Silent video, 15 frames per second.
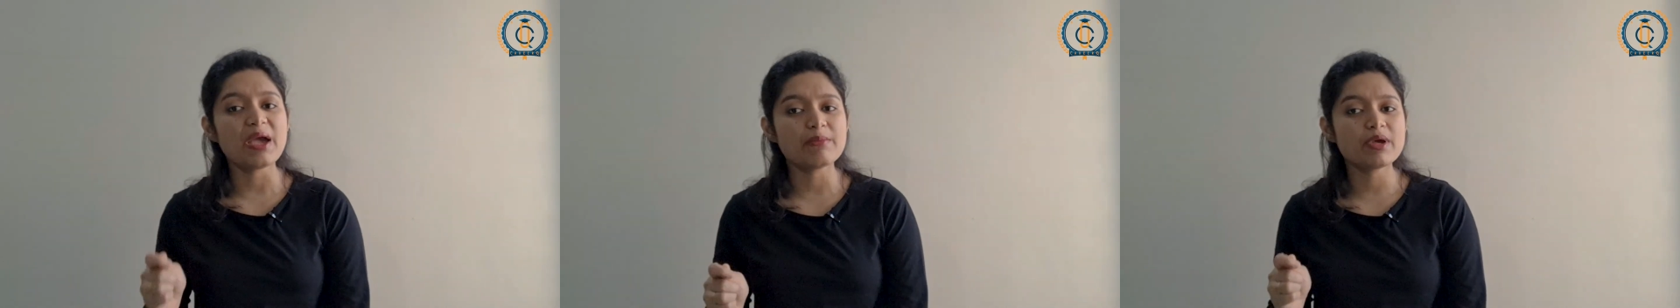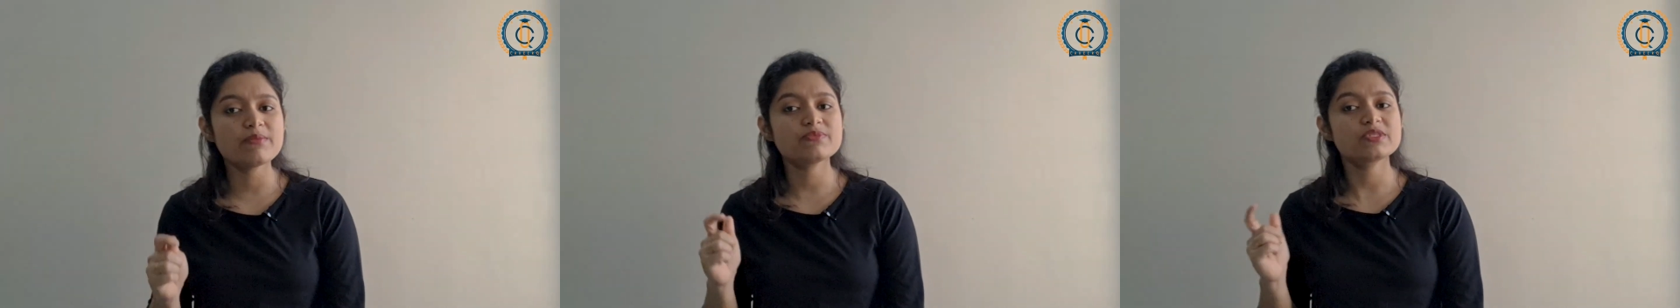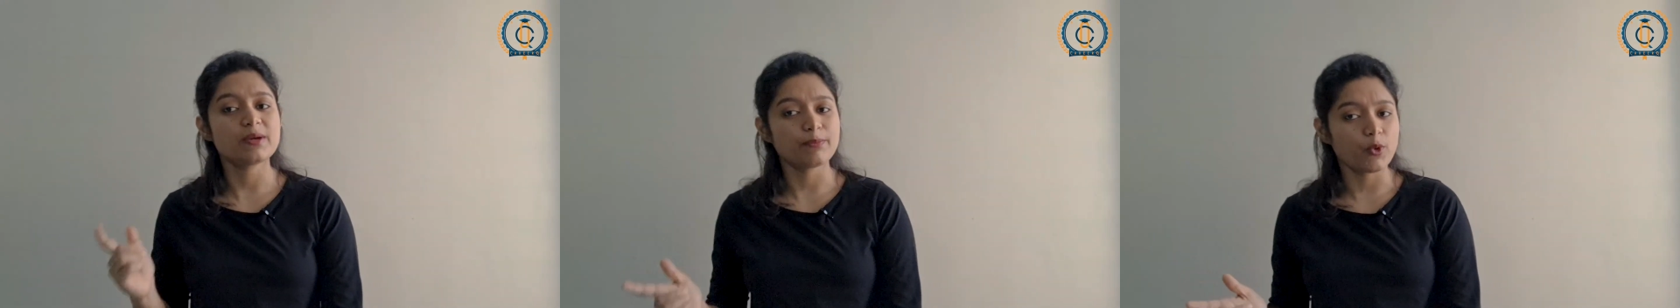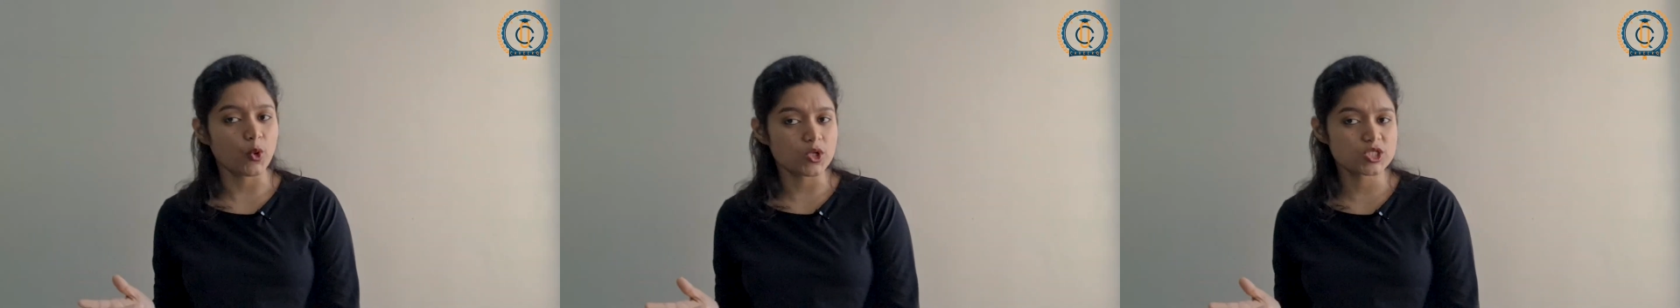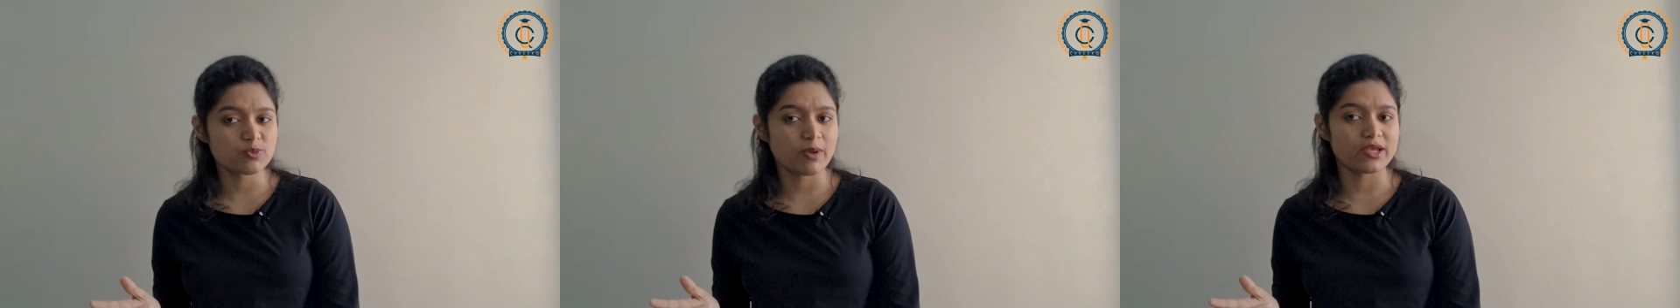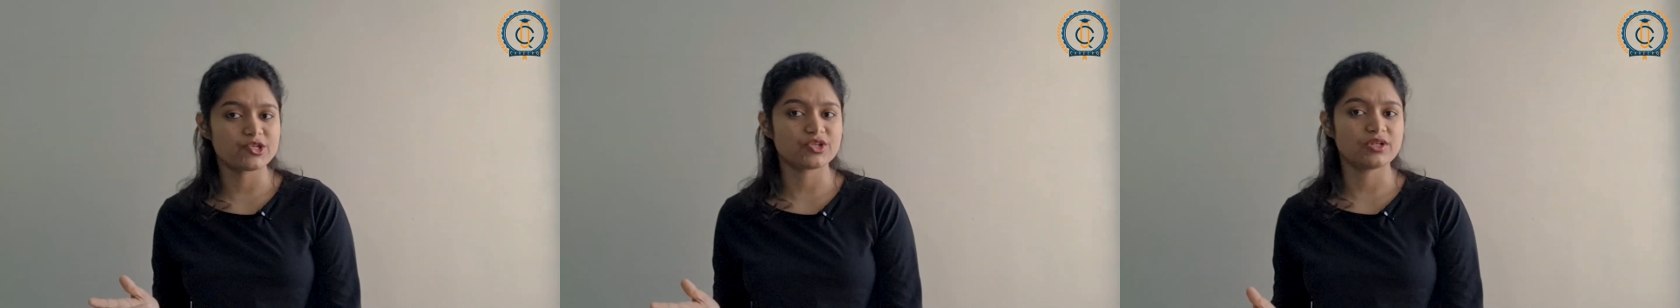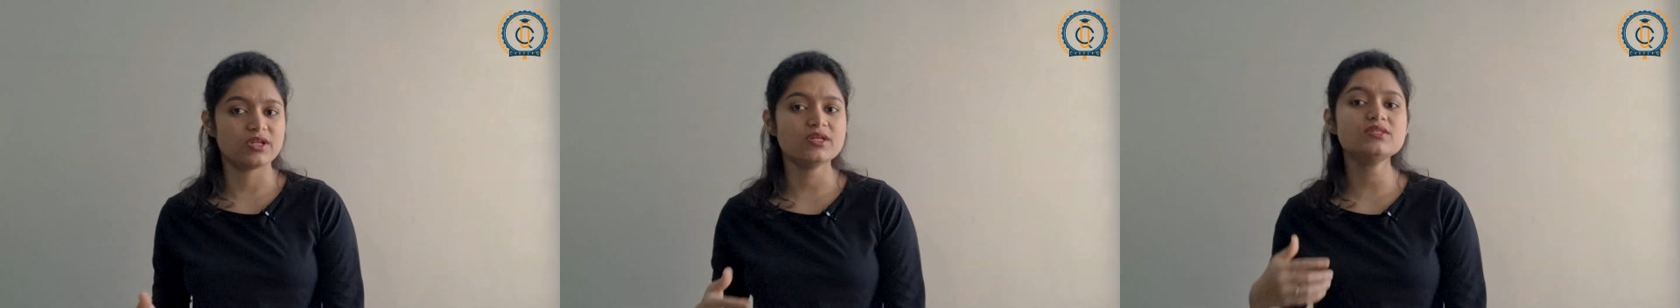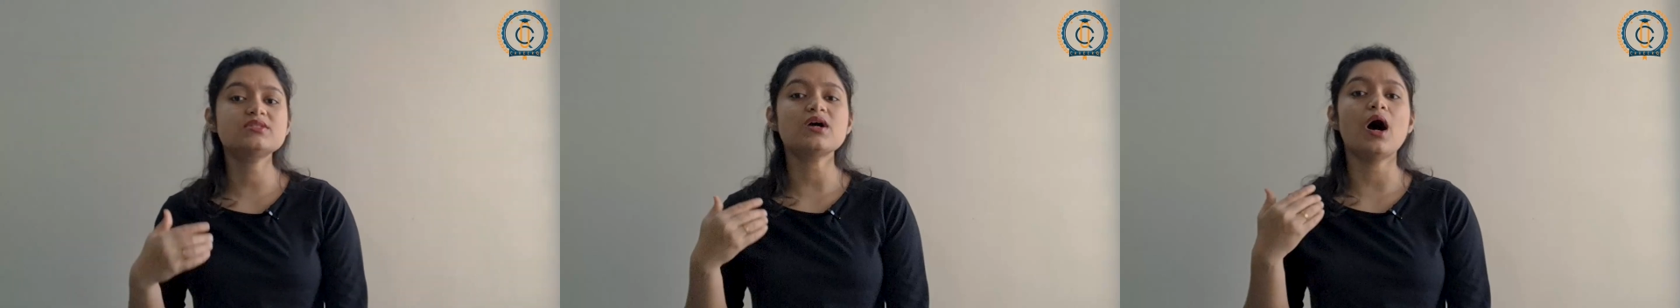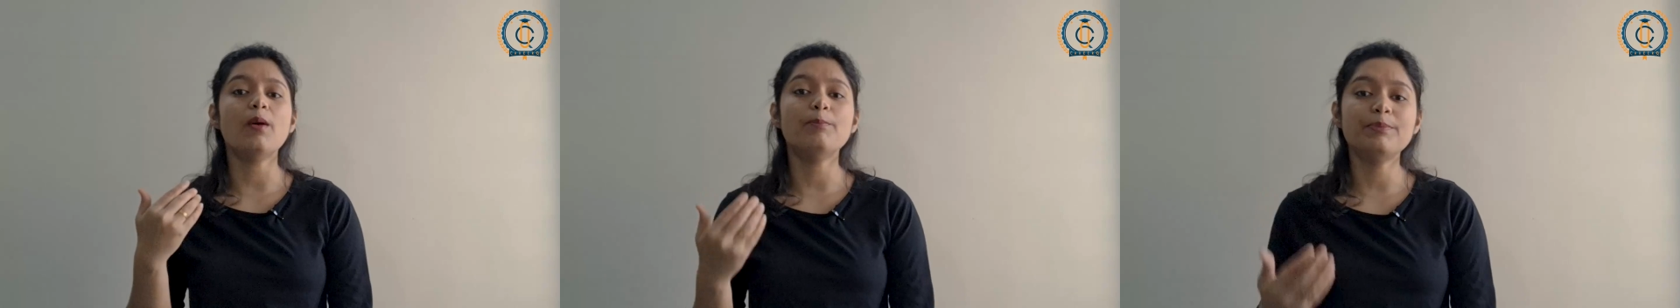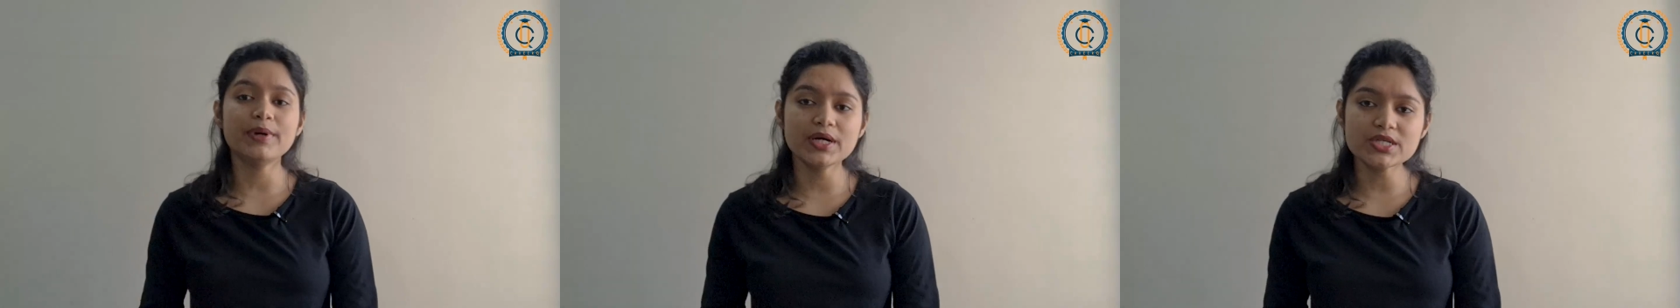MM support specialist, a
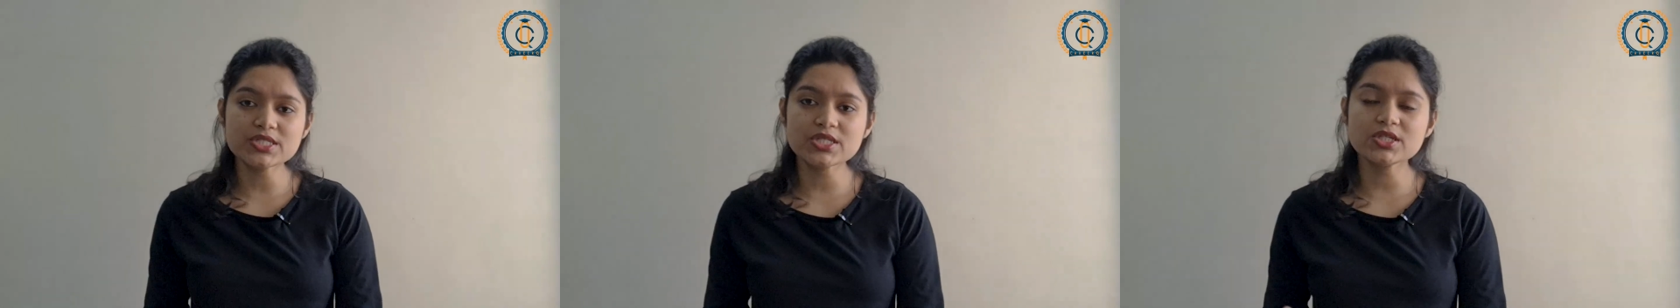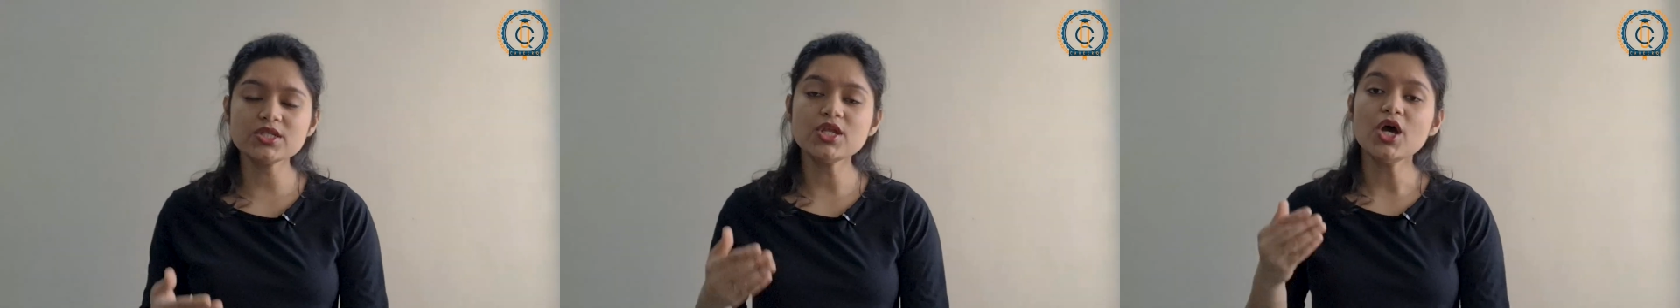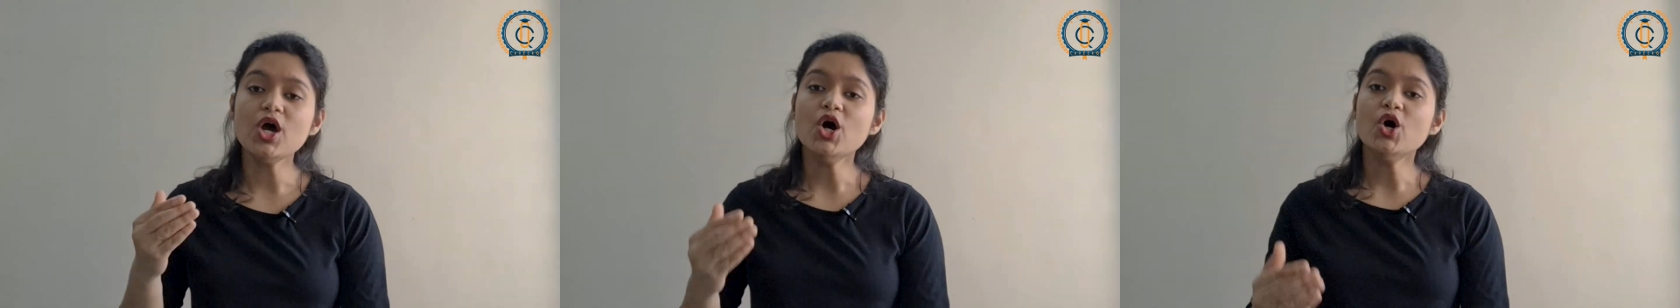person